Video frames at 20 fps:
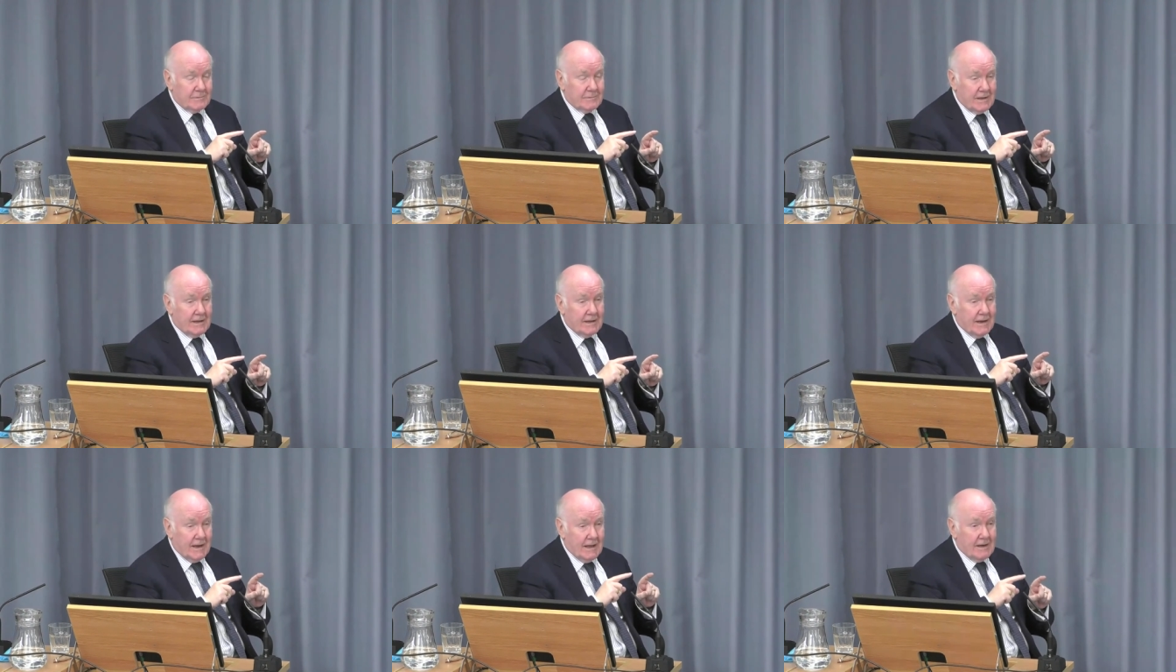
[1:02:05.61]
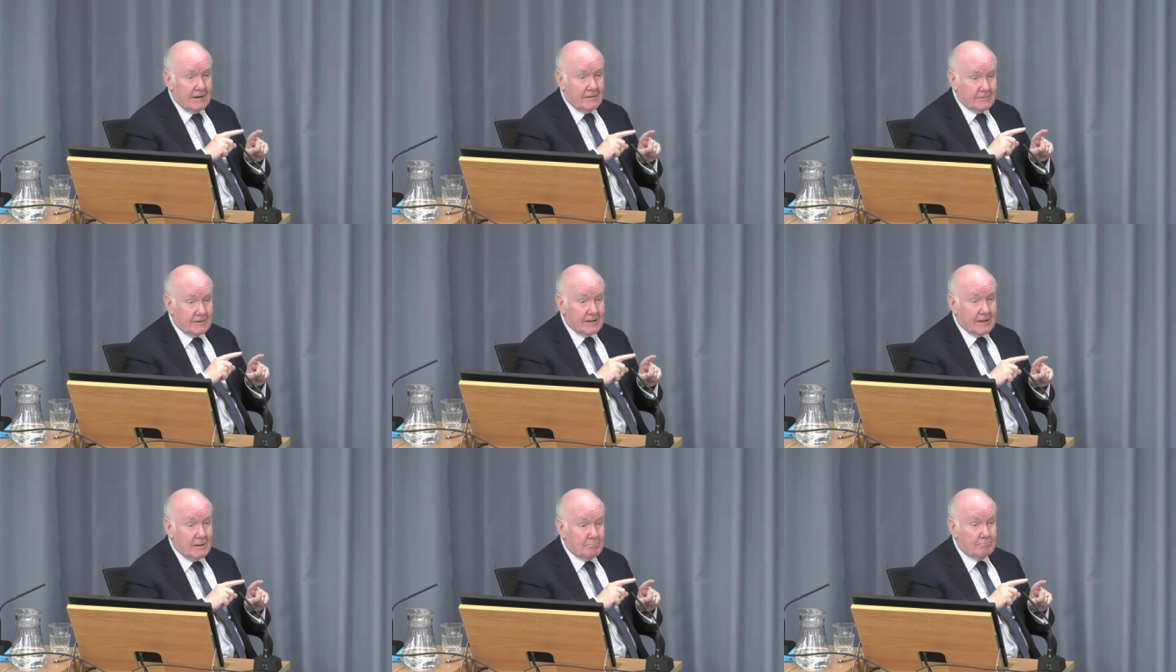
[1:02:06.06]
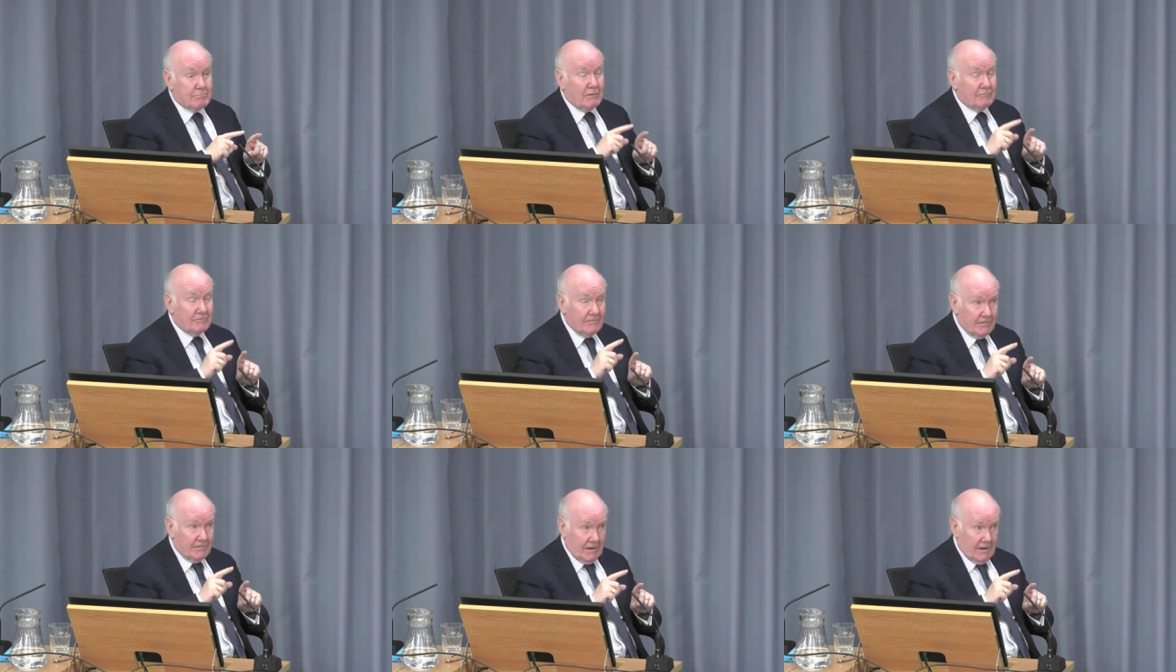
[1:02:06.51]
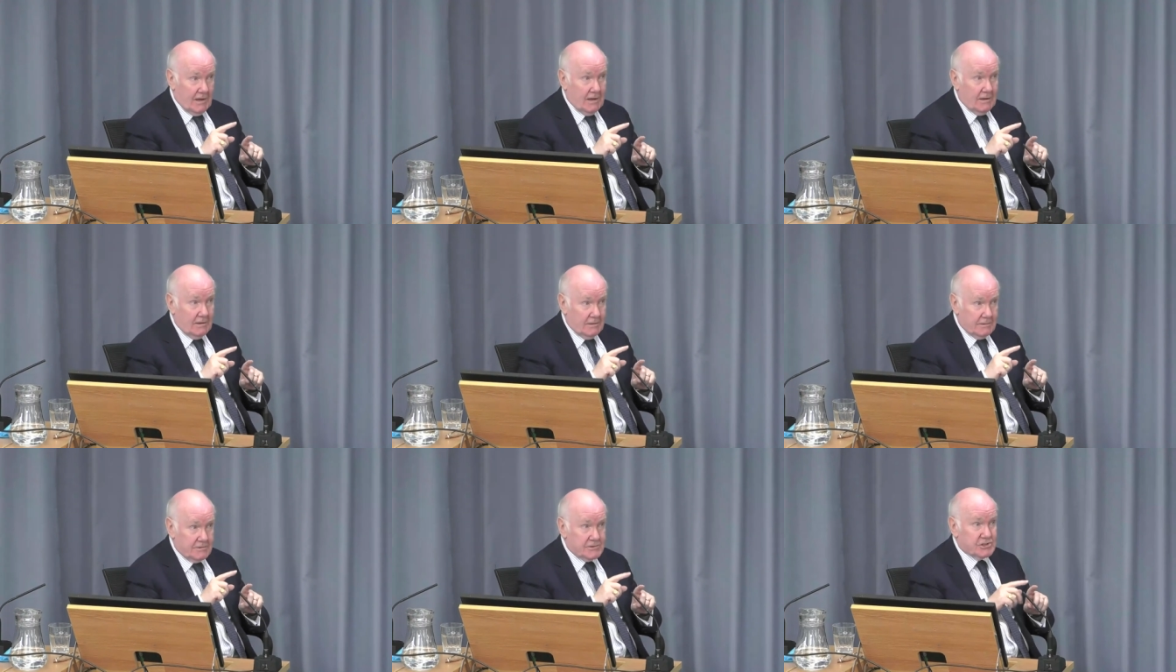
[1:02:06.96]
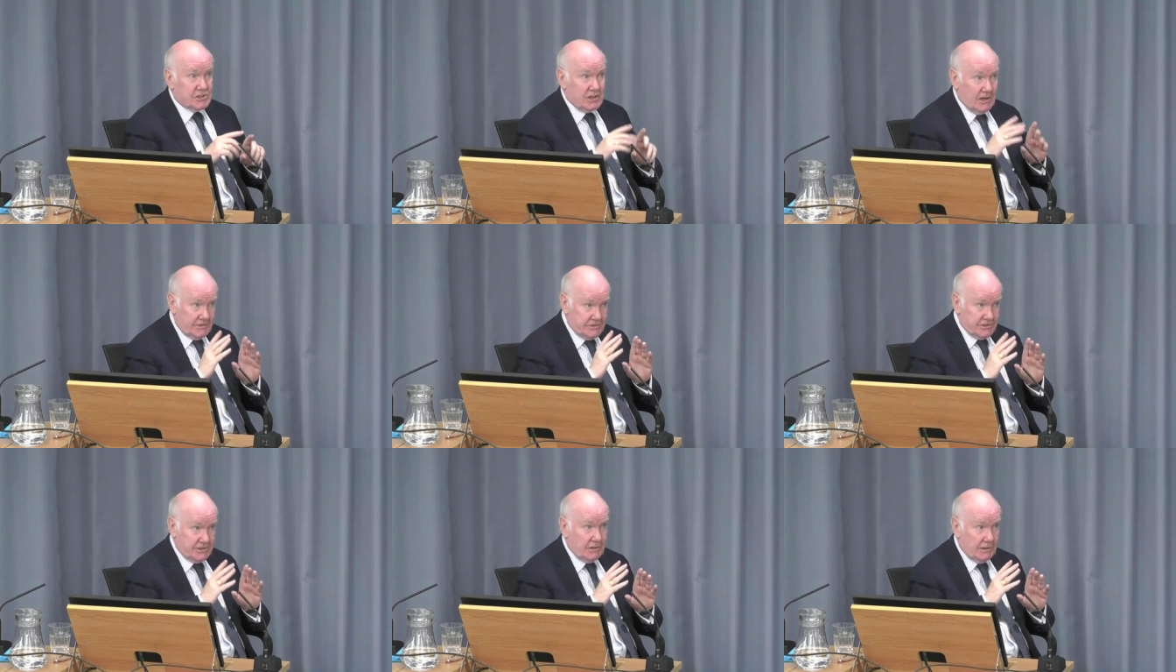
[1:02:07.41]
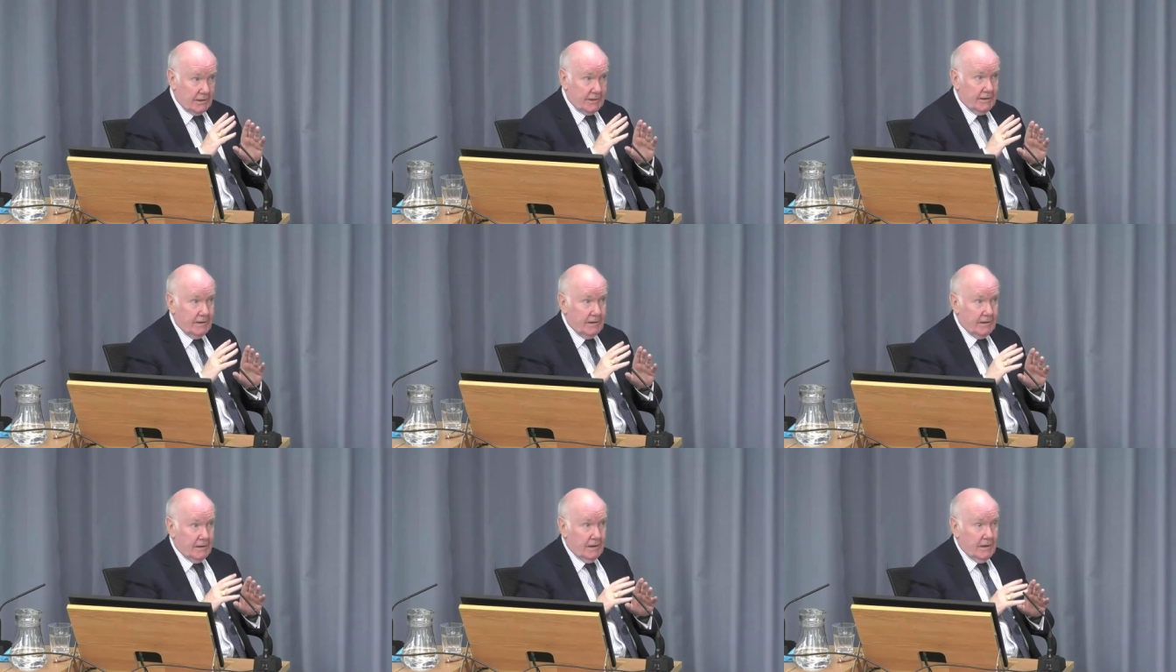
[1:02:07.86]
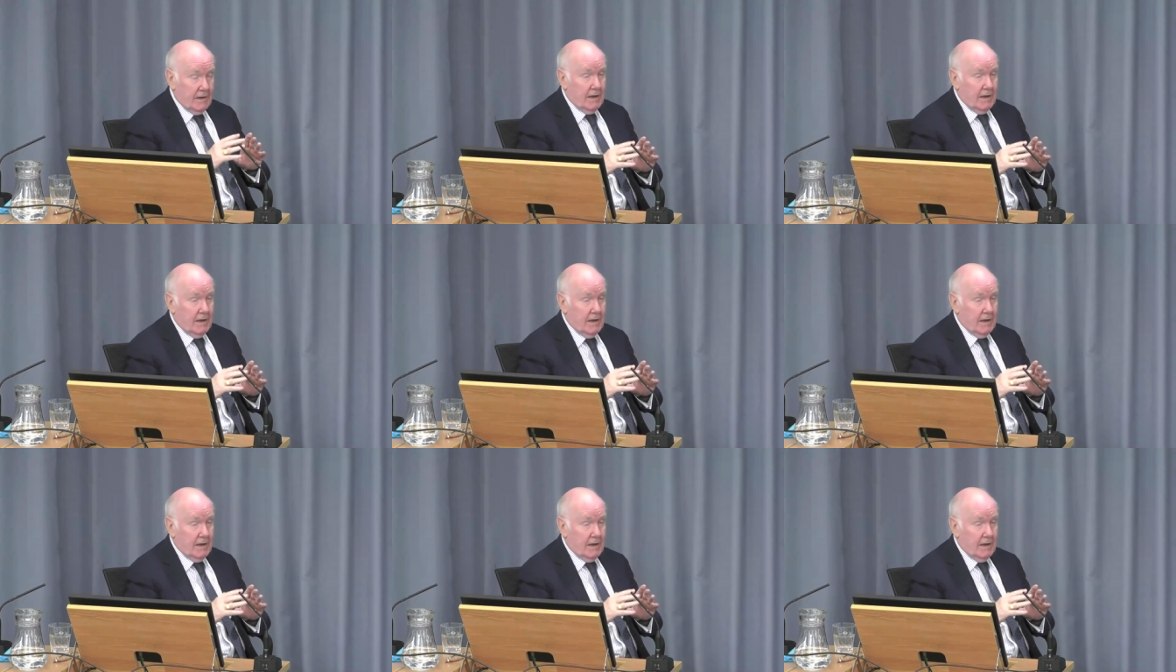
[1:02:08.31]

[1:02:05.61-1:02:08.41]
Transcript: getting anything above that, tragically,